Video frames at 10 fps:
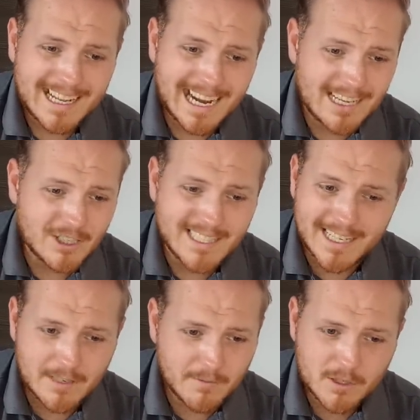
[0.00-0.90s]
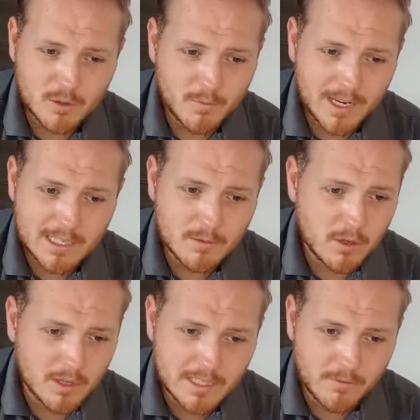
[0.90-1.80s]
and it just didn't for some reason. There's
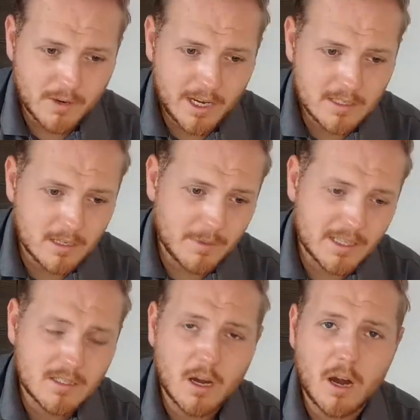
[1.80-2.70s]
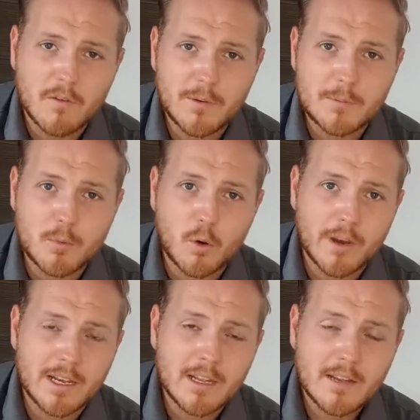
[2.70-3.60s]
lots of different reasons. I mean, start off, he was brought
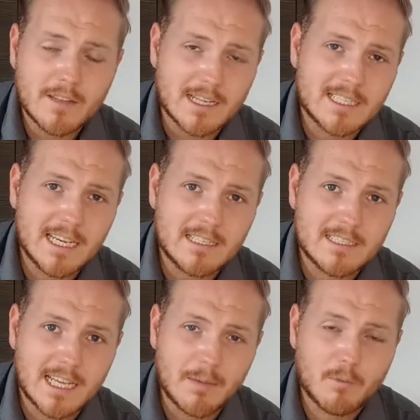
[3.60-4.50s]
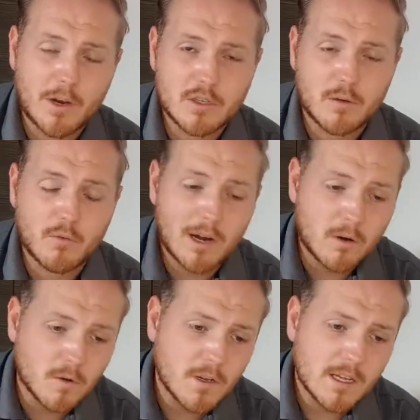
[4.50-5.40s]
in that season to take pressure off
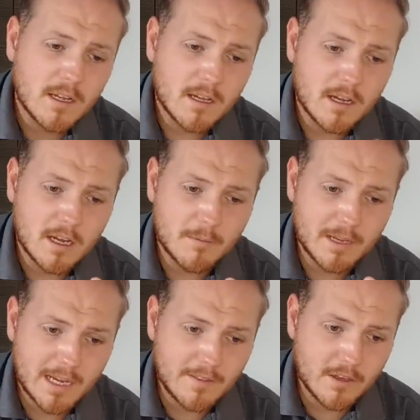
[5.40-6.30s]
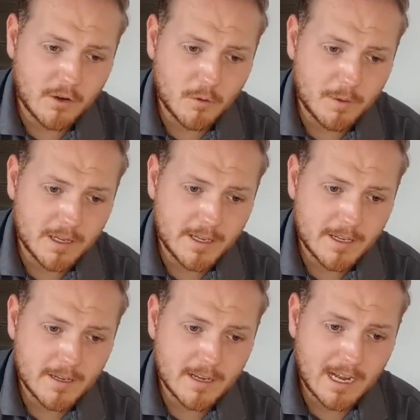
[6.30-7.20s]
Raul um, in the Europa League
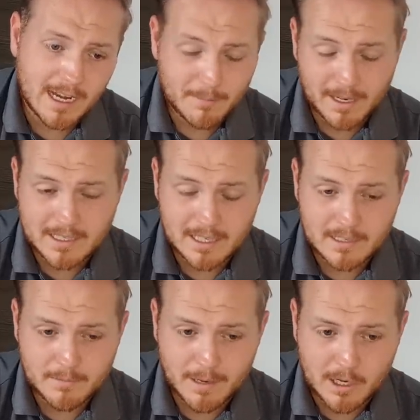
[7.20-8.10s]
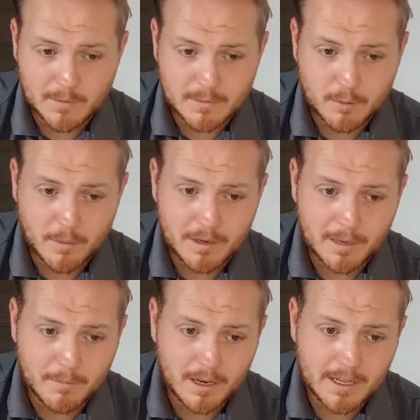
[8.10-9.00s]
and basically back up as a Premier
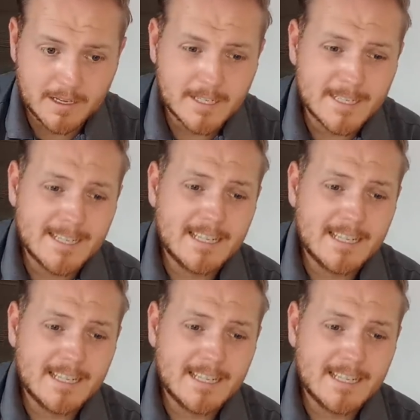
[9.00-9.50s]
League player.